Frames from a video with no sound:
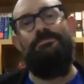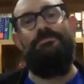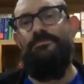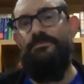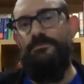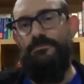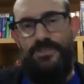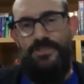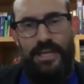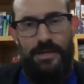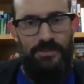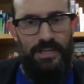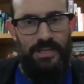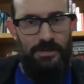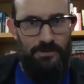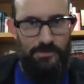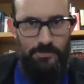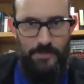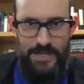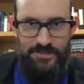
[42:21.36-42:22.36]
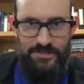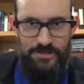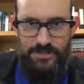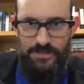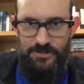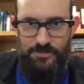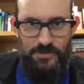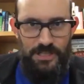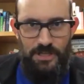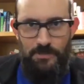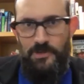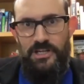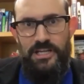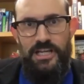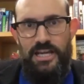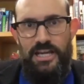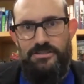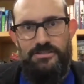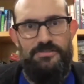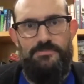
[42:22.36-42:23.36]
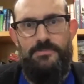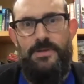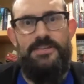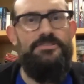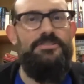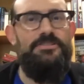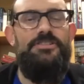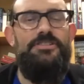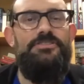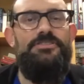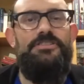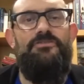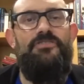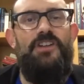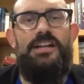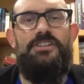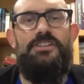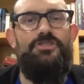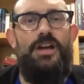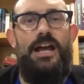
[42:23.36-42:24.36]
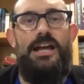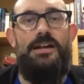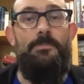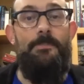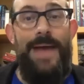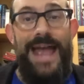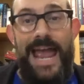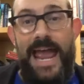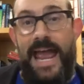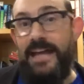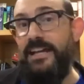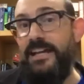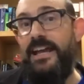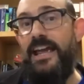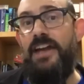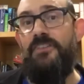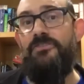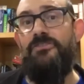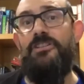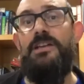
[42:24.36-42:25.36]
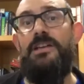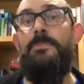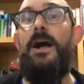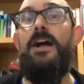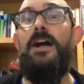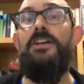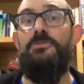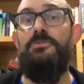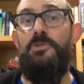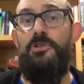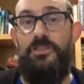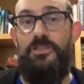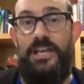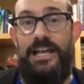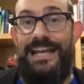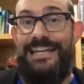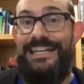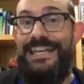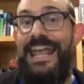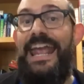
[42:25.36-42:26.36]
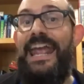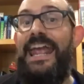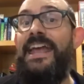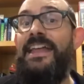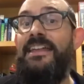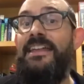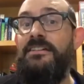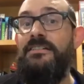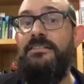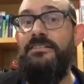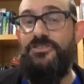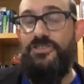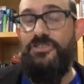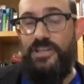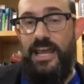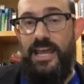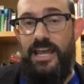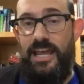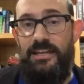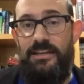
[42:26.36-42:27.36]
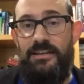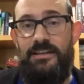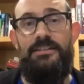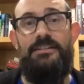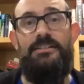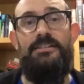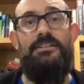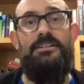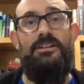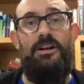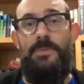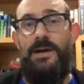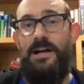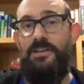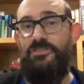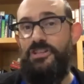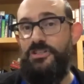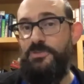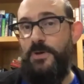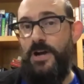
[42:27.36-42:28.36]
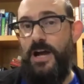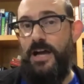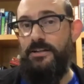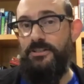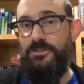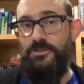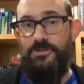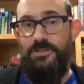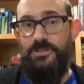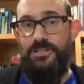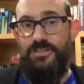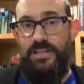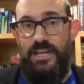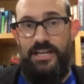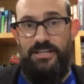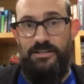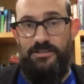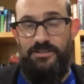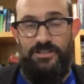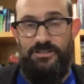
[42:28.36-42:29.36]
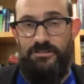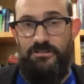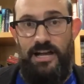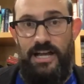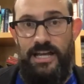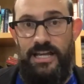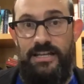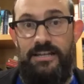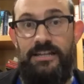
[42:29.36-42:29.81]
Same thing with messages, with communications messages. If I try to pack every possible thing I can say about this product or this client,